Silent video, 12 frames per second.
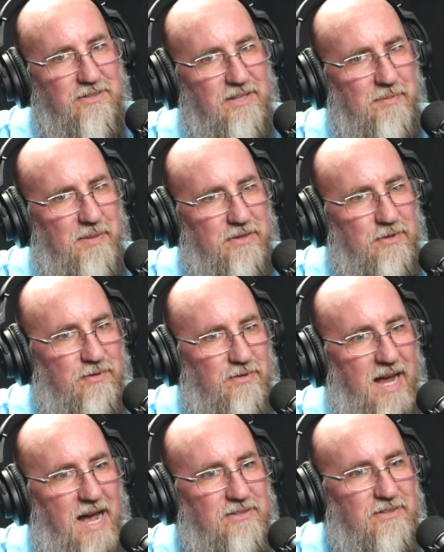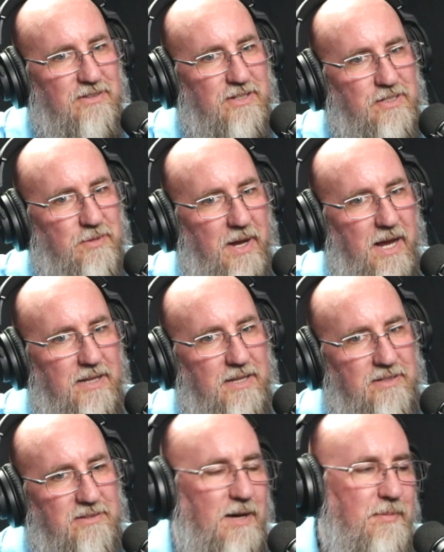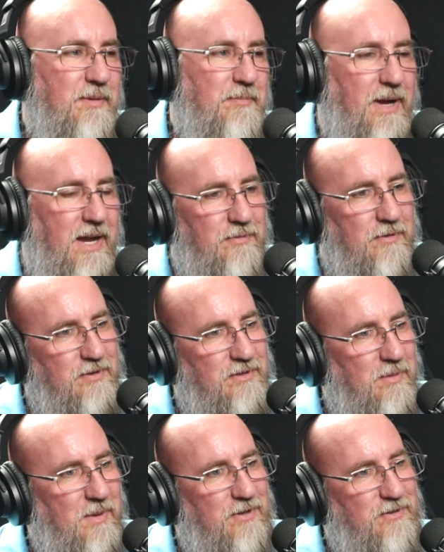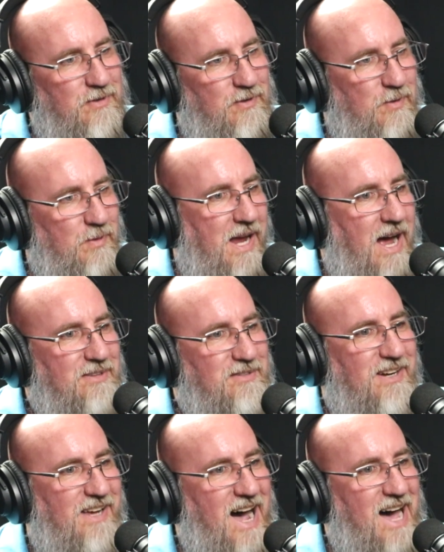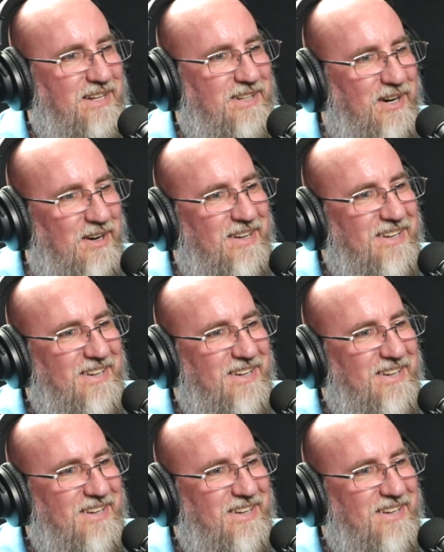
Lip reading: think about those taxes that you're paying. That's helping pay for someone else's 3 hots and a cot in there.